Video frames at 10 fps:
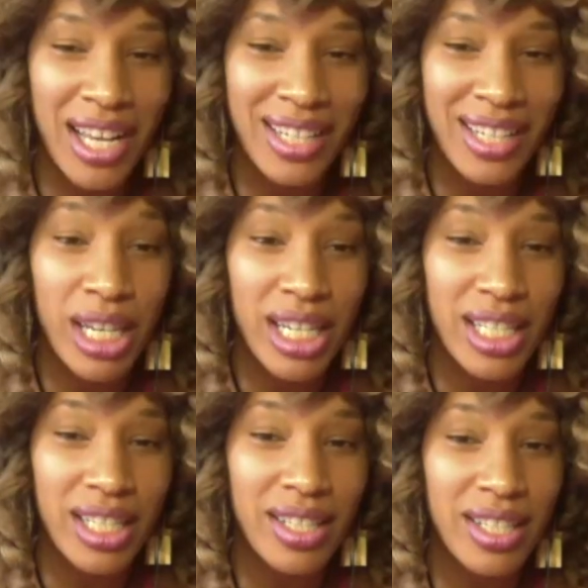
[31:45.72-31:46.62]
we need
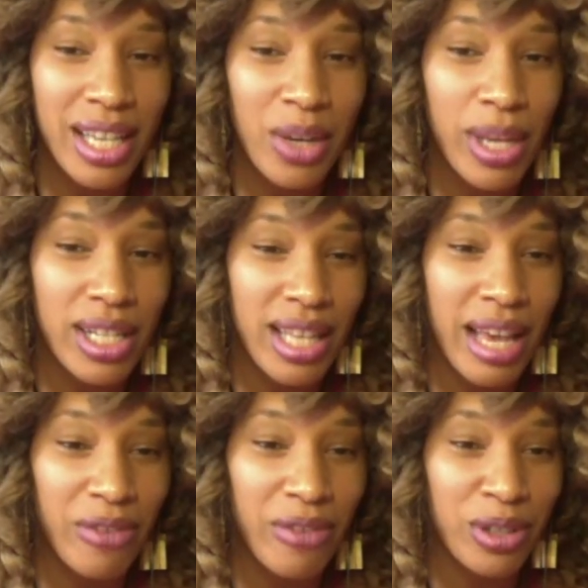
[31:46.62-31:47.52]
to segue to
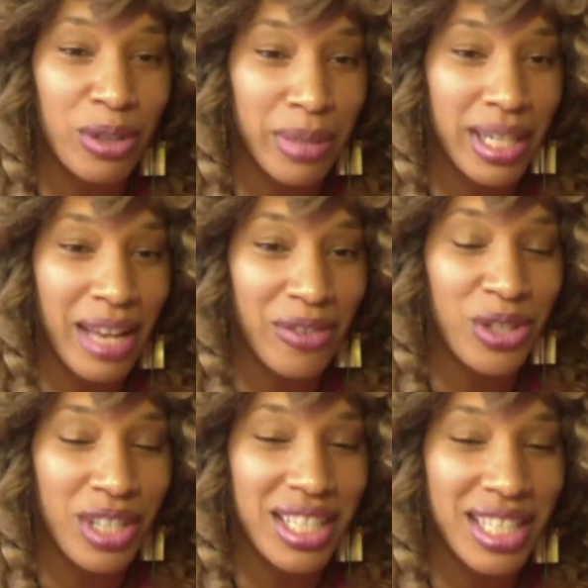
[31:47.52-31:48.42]
that for a little bit after this.